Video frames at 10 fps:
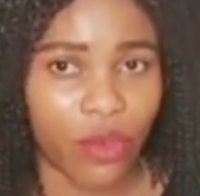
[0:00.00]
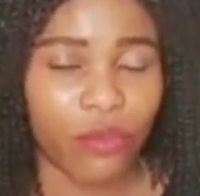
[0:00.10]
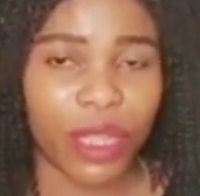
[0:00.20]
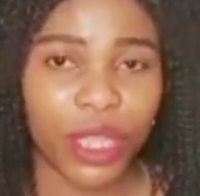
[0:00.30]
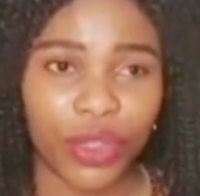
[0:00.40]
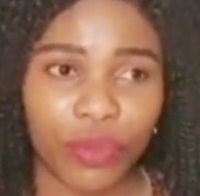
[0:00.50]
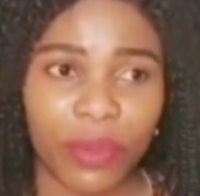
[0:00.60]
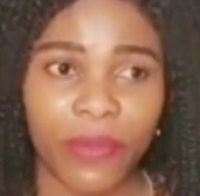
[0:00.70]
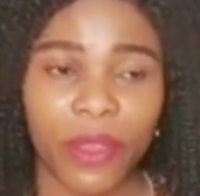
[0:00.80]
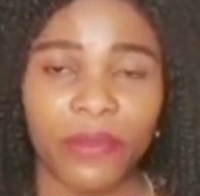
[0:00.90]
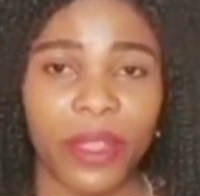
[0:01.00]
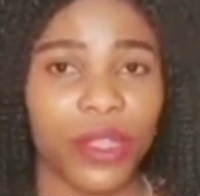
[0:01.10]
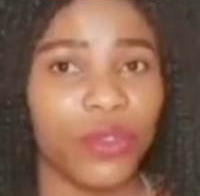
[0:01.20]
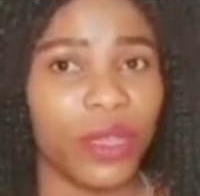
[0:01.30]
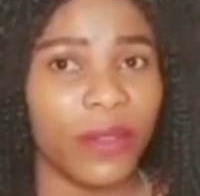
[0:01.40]
I'll meet you before
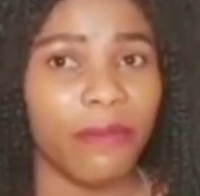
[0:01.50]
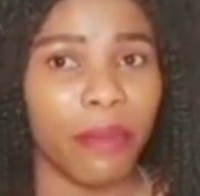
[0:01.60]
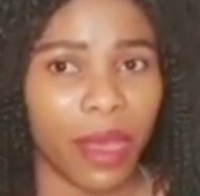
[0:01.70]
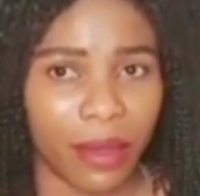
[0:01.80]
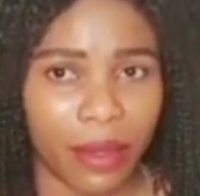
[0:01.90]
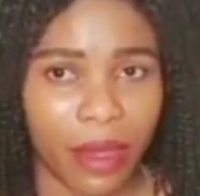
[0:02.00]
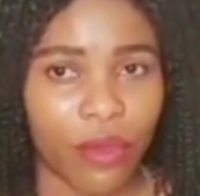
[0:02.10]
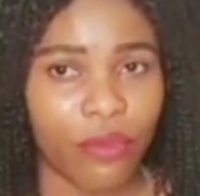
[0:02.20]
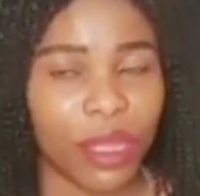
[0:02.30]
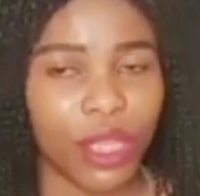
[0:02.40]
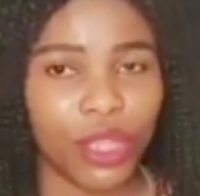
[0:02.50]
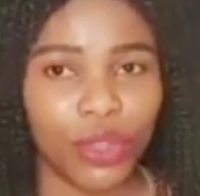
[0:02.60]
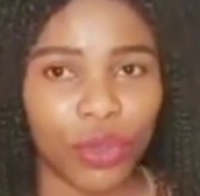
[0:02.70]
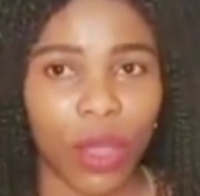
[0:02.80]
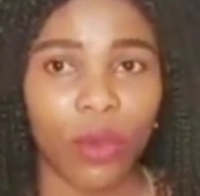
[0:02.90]
even you give birth. I'll
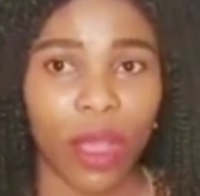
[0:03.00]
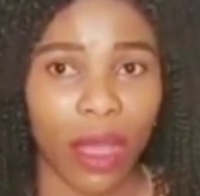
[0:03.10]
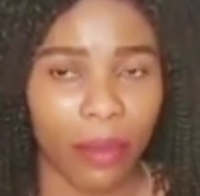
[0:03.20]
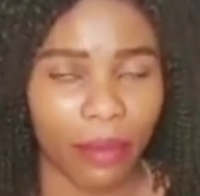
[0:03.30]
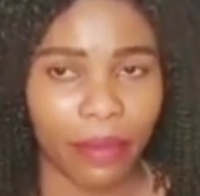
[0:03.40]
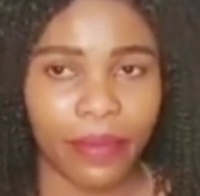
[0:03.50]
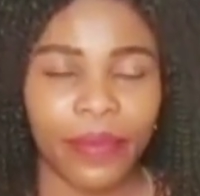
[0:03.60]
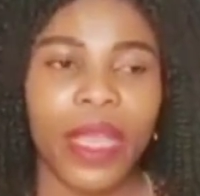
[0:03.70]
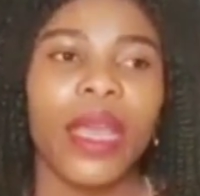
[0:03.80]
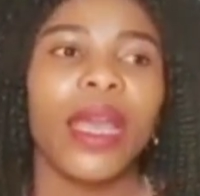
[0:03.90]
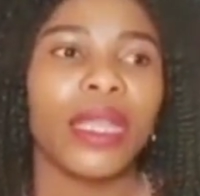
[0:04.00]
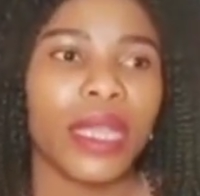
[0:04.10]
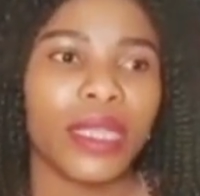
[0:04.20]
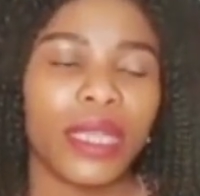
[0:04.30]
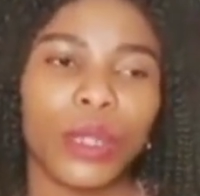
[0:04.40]
meet you, I'll come.
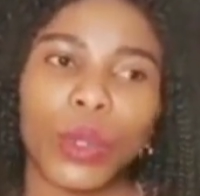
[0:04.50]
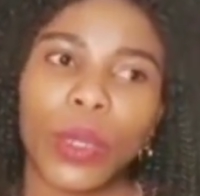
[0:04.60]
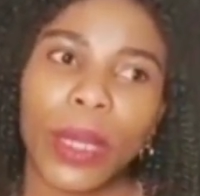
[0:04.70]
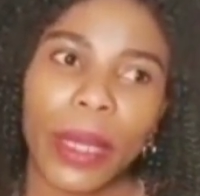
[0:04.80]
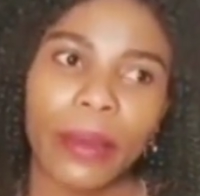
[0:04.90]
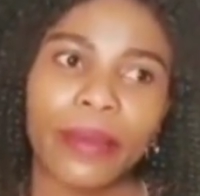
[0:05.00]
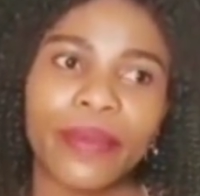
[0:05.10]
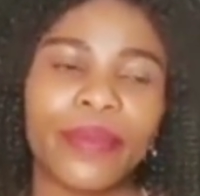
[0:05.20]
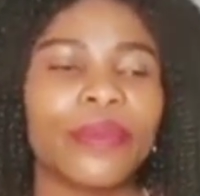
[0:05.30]
And I said, okay.